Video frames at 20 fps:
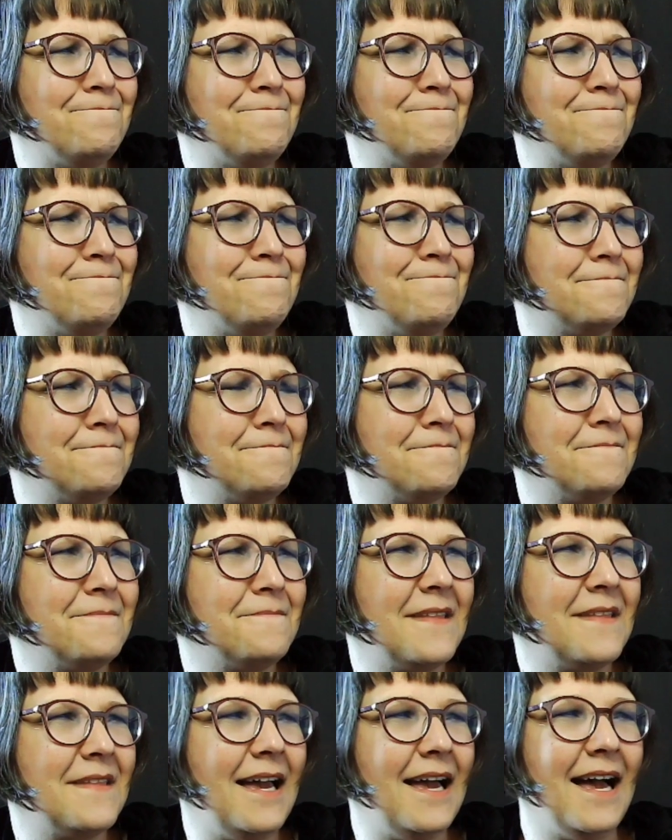
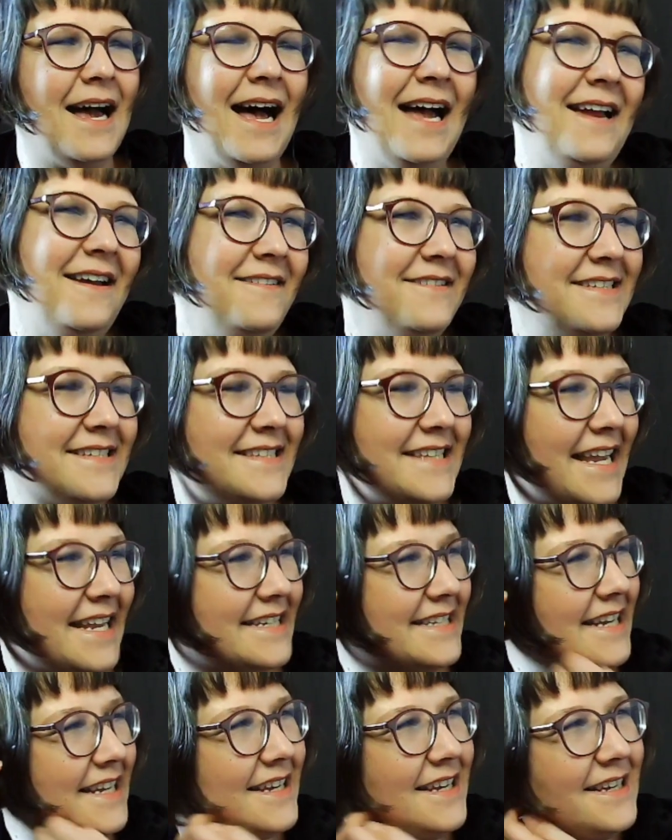action. I have to
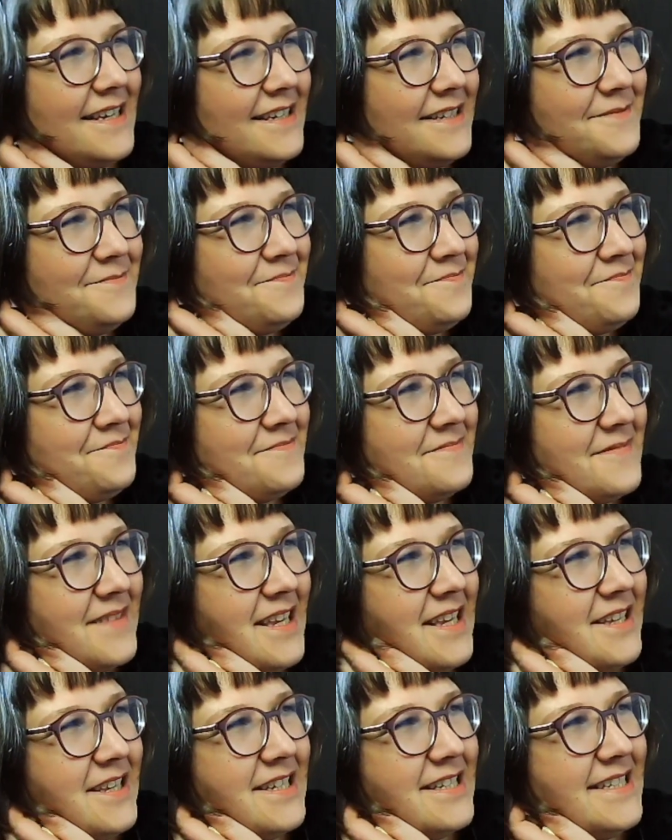say, um,
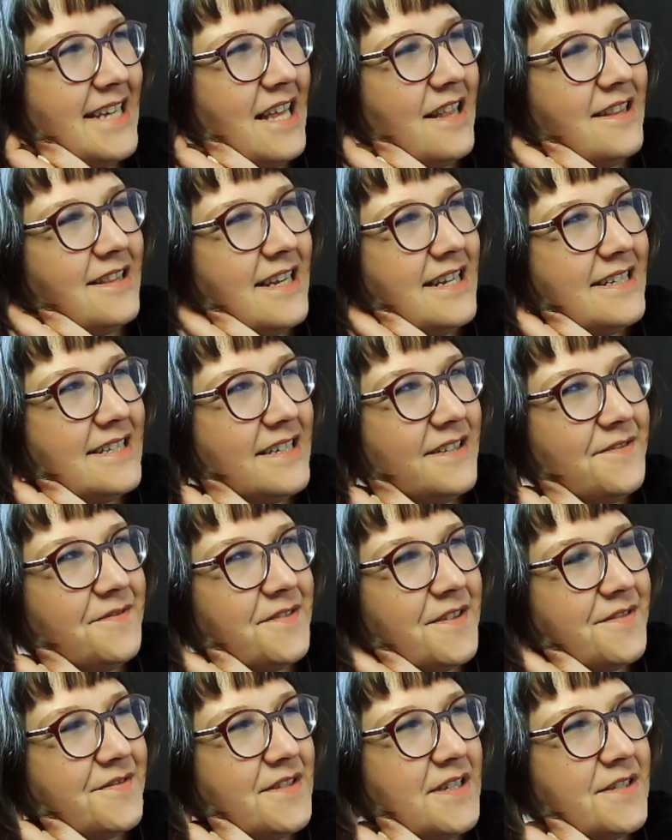you can tell
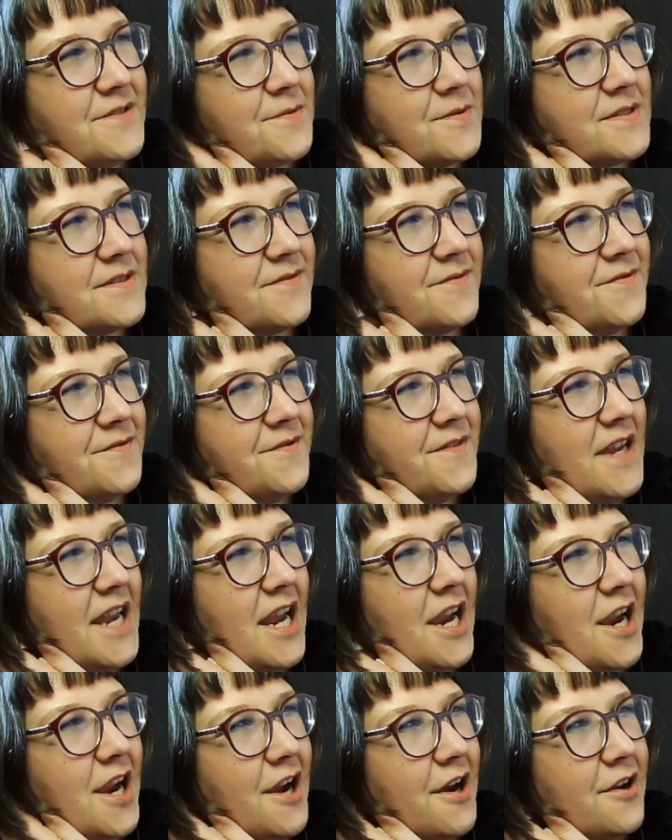1950s was
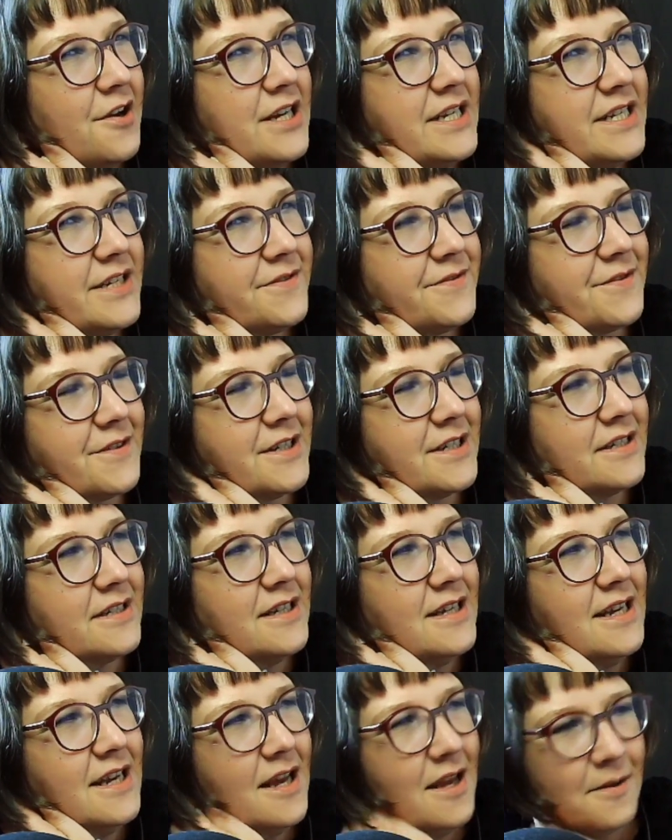very different
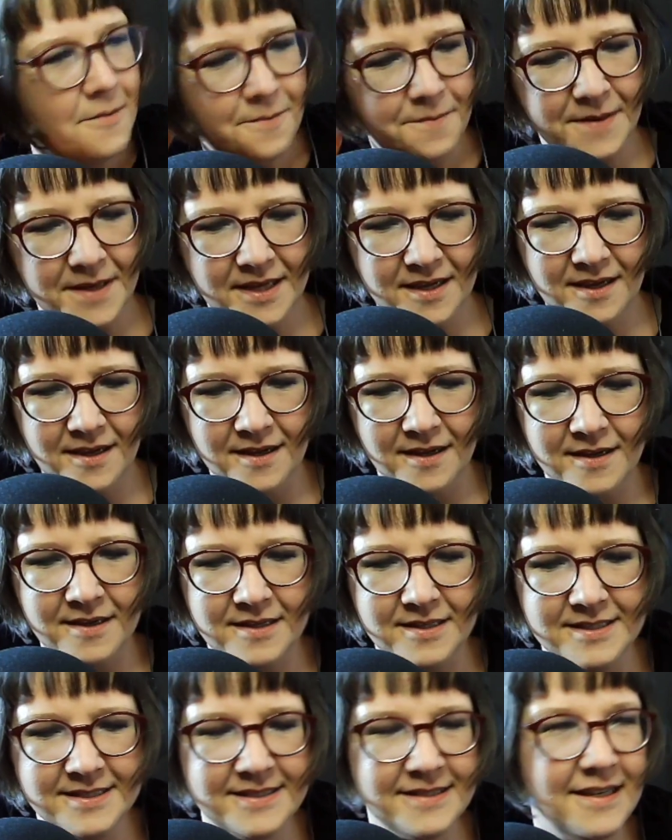
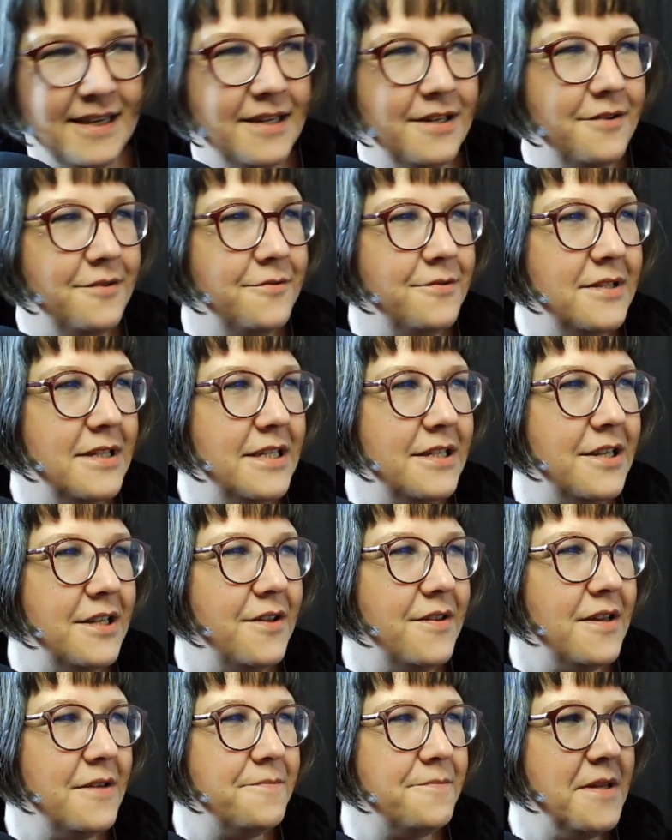because I don't really
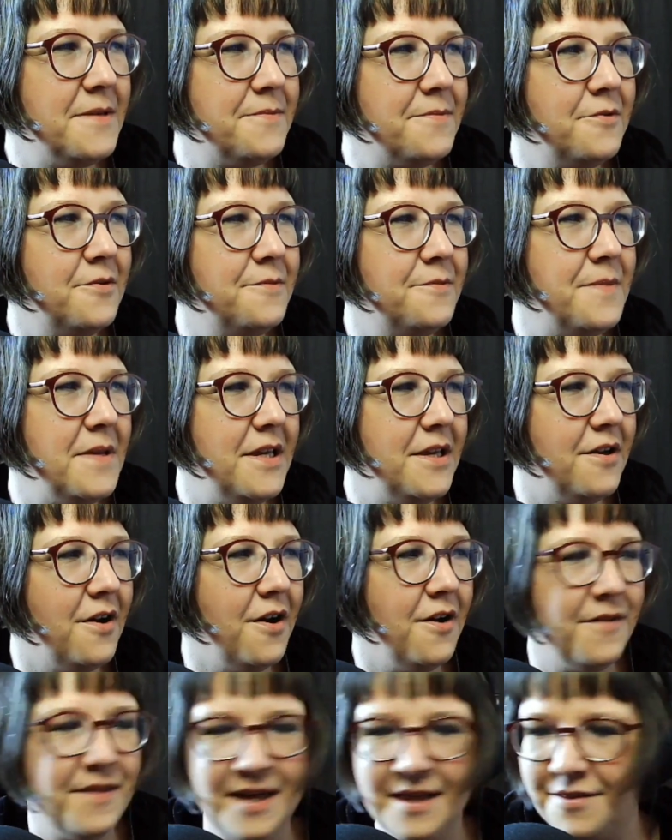know that people would be
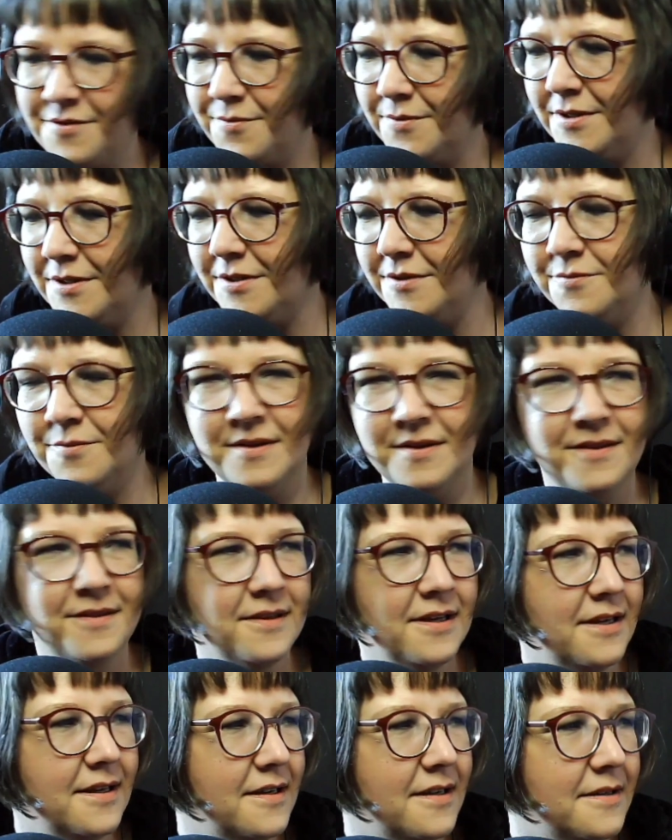all that thrilled with.
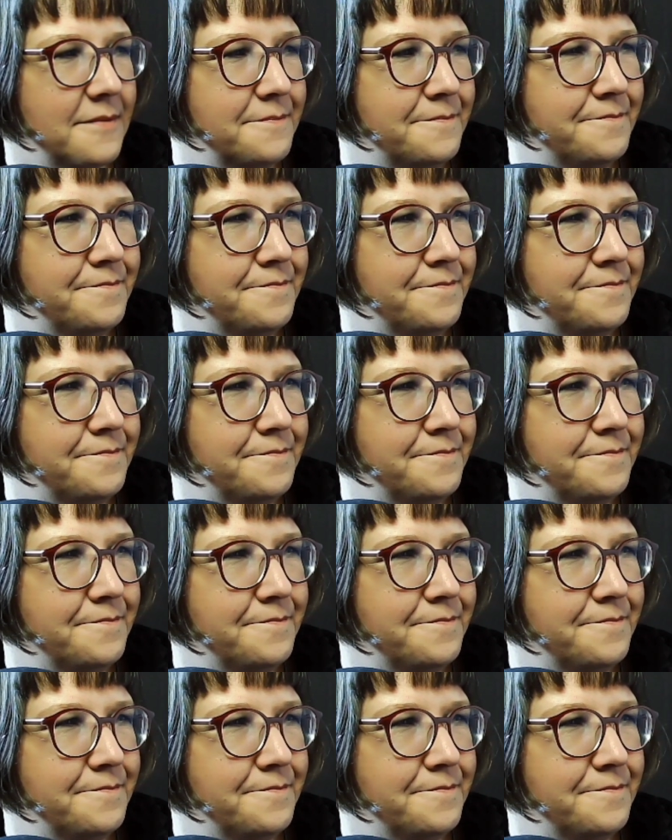Uh,